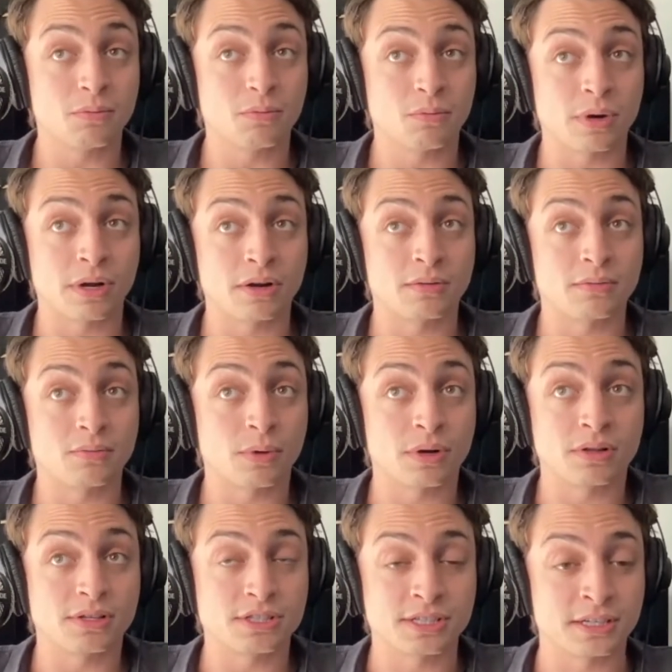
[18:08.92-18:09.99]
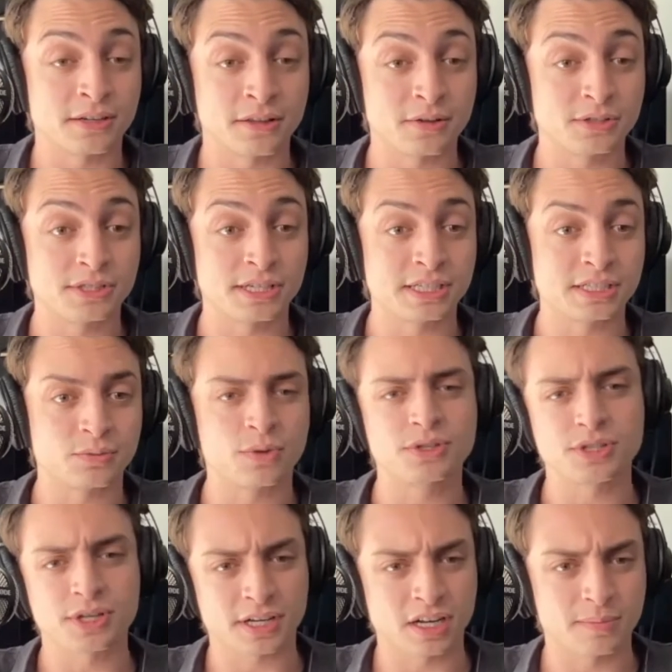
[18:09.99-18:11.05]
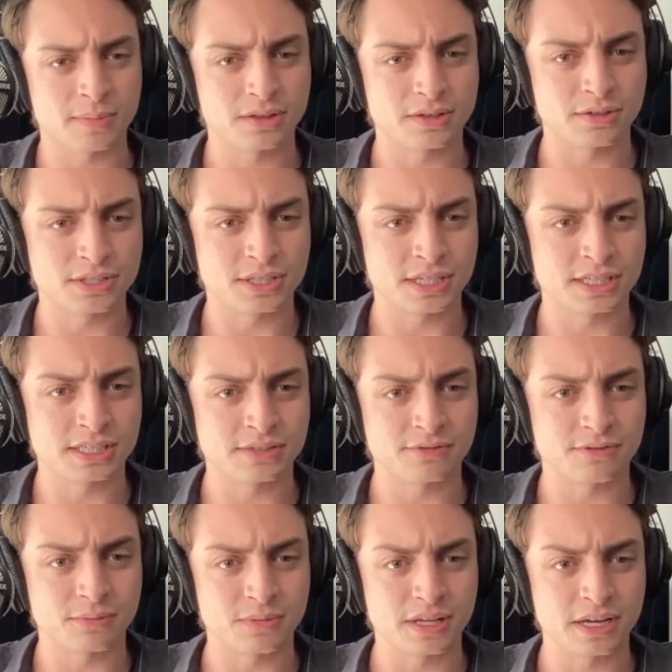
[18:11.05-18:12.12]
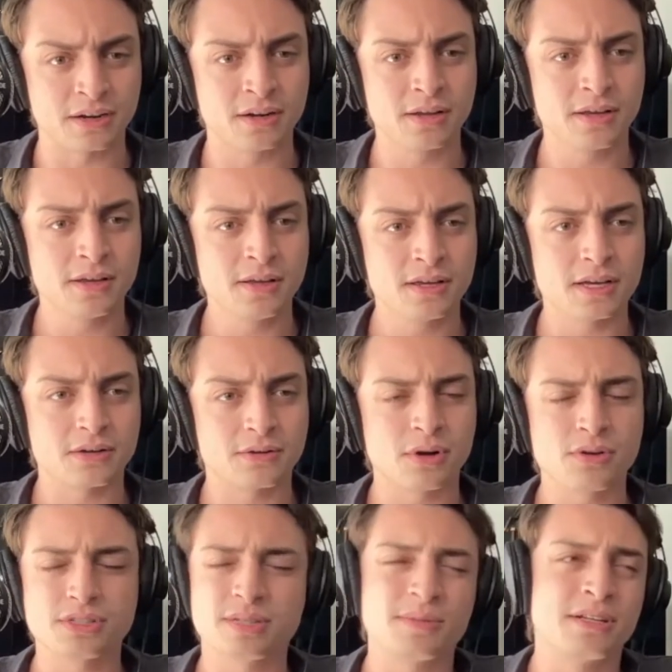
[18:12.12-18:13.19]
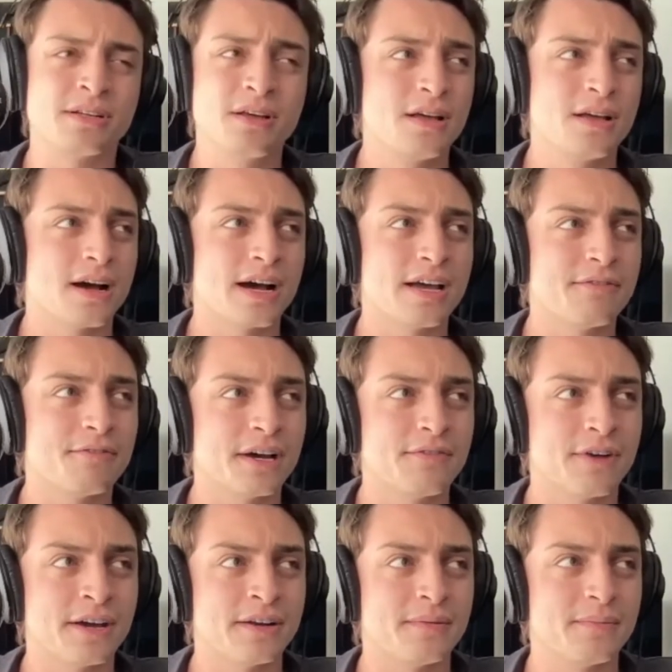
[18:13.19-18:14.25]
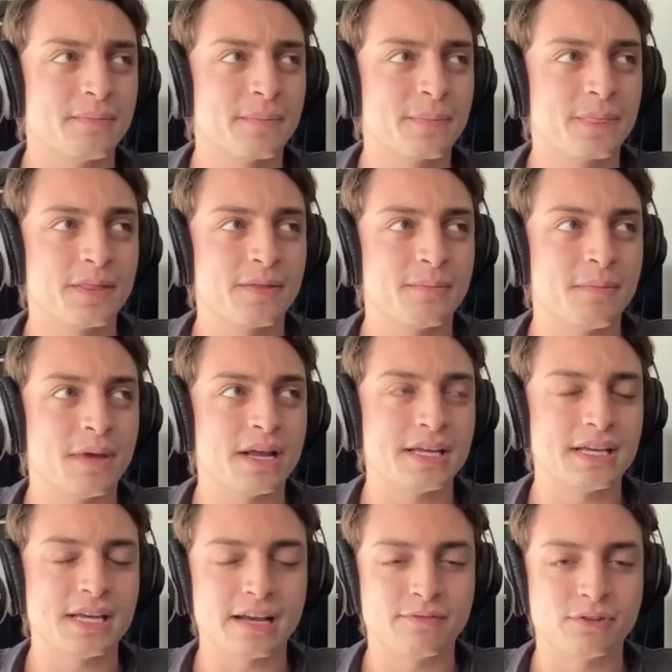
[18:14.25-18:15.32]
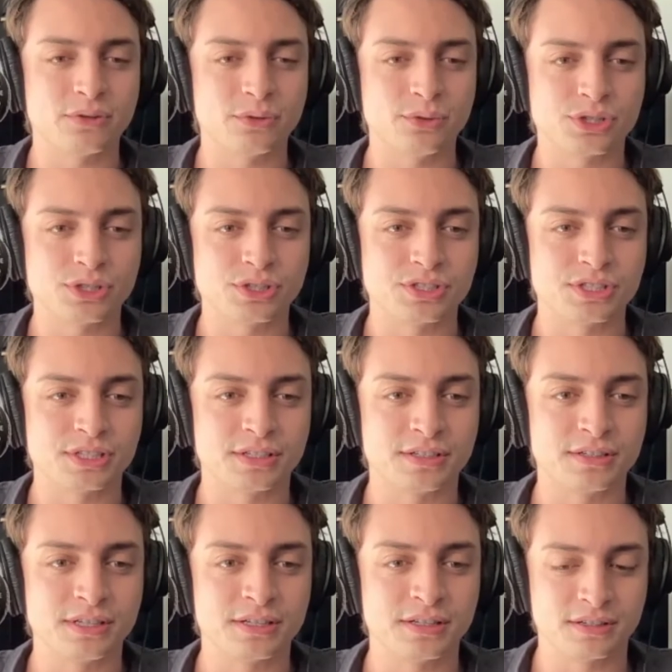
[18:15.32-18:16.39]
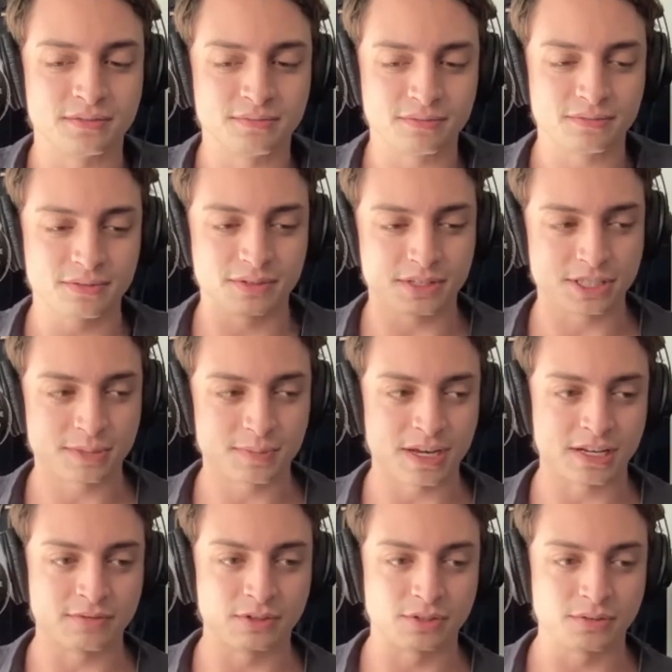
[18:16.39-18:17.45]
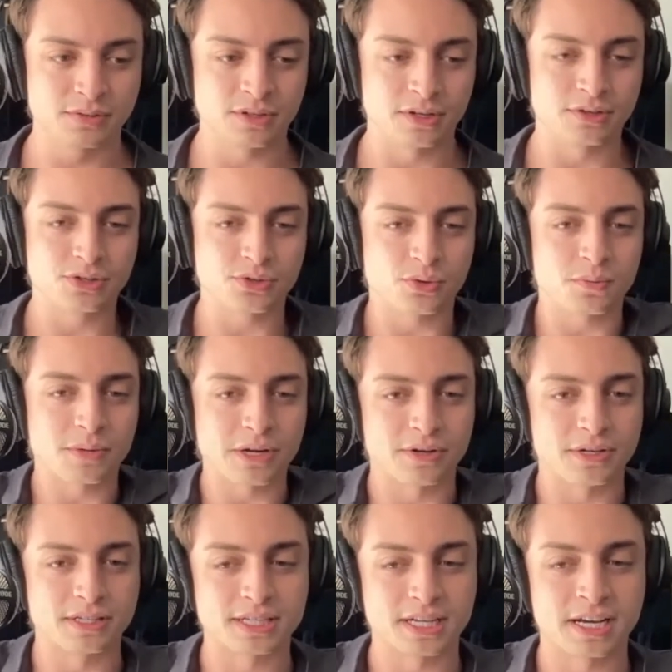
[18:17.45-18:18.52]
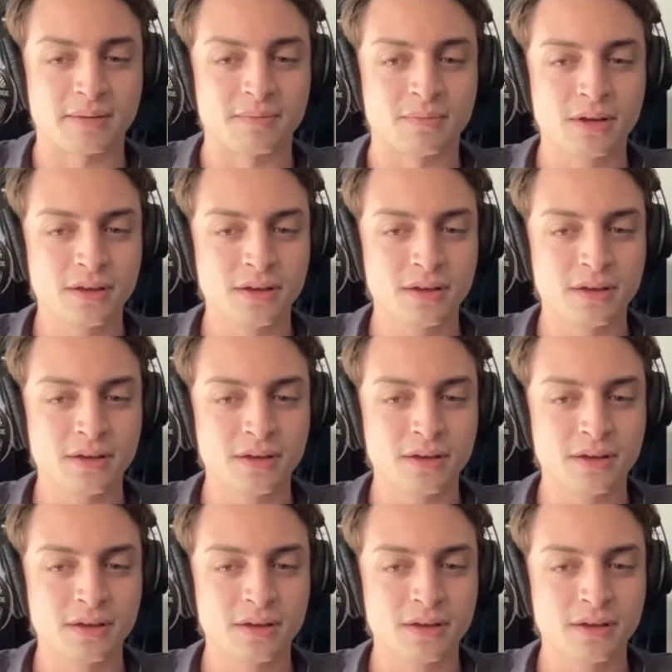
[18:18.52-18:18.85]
we're, we're listening to those things. We're talking about those things. And from there it grows. I mean, I've, I've had many evolutions in, in span of a you know, short period of time.